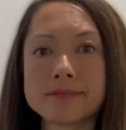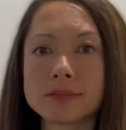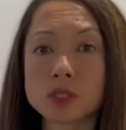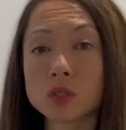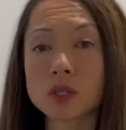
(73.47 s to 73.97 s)

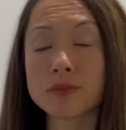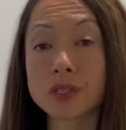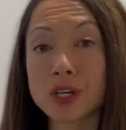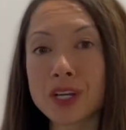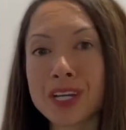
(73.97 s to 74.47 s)
sort of
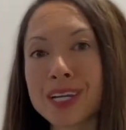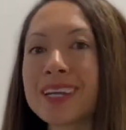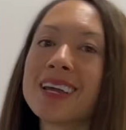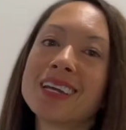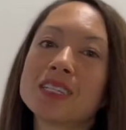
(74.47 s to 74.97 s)
look,
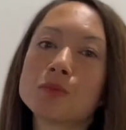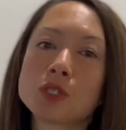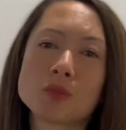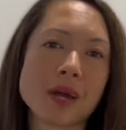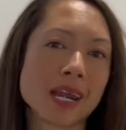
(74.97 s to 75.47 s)
more
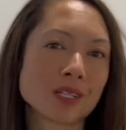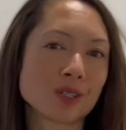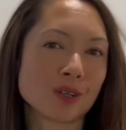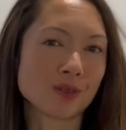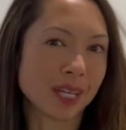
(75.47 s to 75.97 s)
dramatic
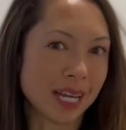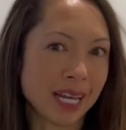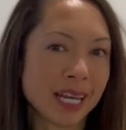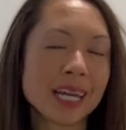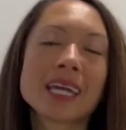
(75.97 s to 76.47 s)
sort of
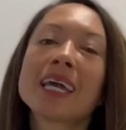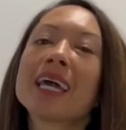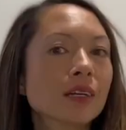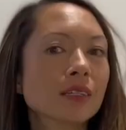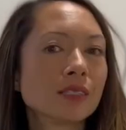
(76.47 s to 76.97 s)
lighting.
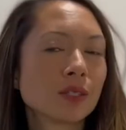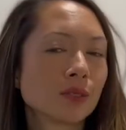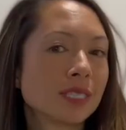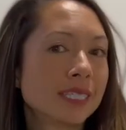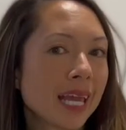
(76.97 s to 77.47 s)
So
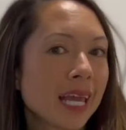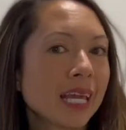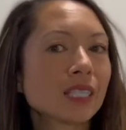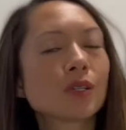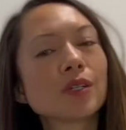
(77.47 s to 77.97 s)
today
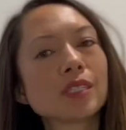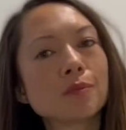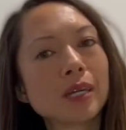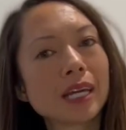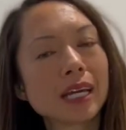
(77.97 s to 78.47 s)
is going to
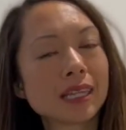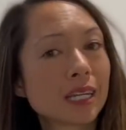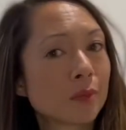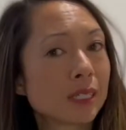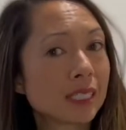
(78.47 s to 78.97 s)
be a
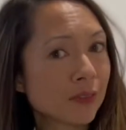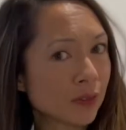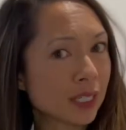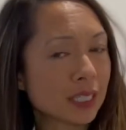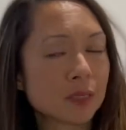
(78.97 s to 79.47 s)
little bit
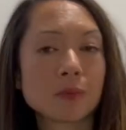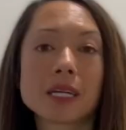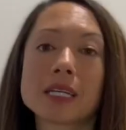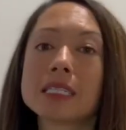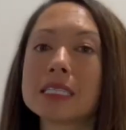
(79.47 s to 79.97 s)
different
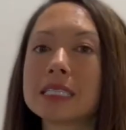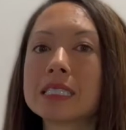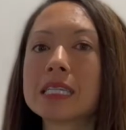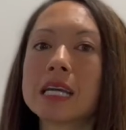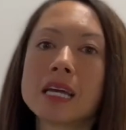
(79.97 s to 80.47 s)

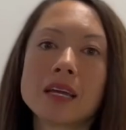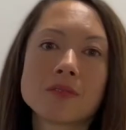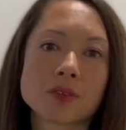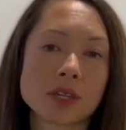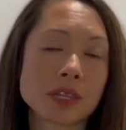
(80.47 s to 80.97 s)
because
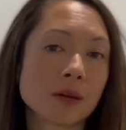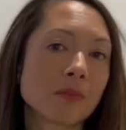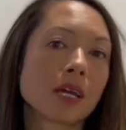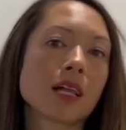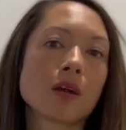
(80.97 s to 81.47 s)
for the
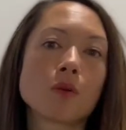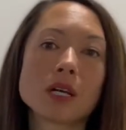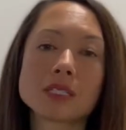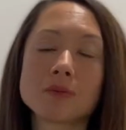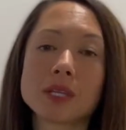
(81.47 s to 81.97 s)
thumbnail, I
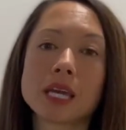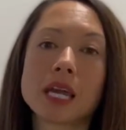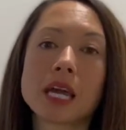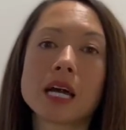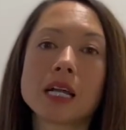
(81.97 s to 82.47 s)
want
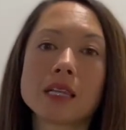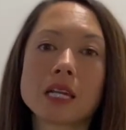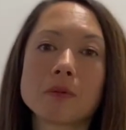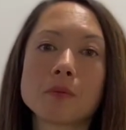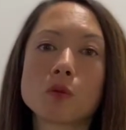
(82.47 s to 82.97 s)
something a little
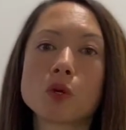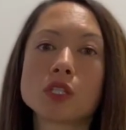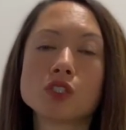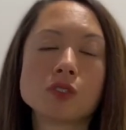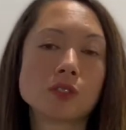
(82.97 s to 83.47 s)
bit more
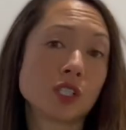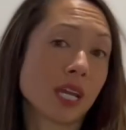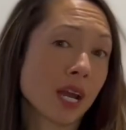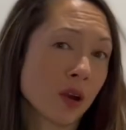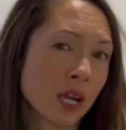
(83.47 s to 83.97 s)

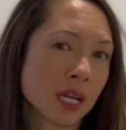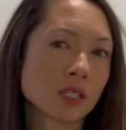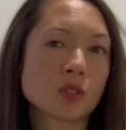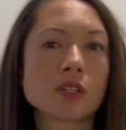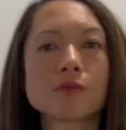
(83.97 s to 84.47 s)
generic,
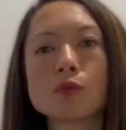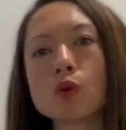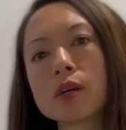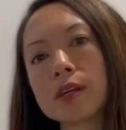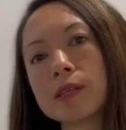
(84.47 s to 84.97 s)
sort of
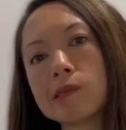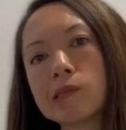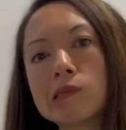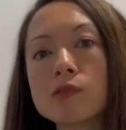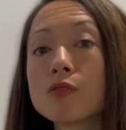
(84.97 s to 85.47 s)
more
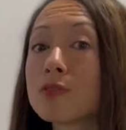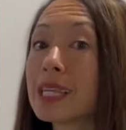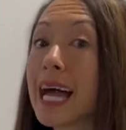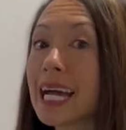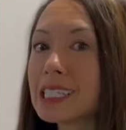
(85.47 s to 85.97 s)

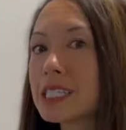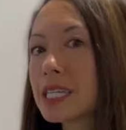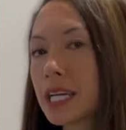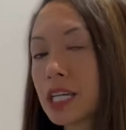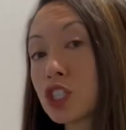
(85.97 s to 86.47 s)

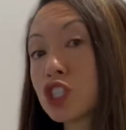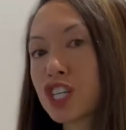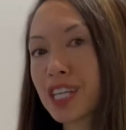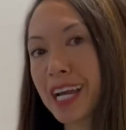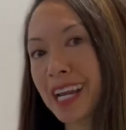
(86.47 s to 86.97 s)
flat-ish
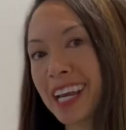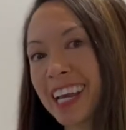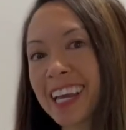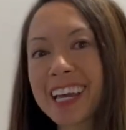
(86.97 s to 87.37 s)
lighting,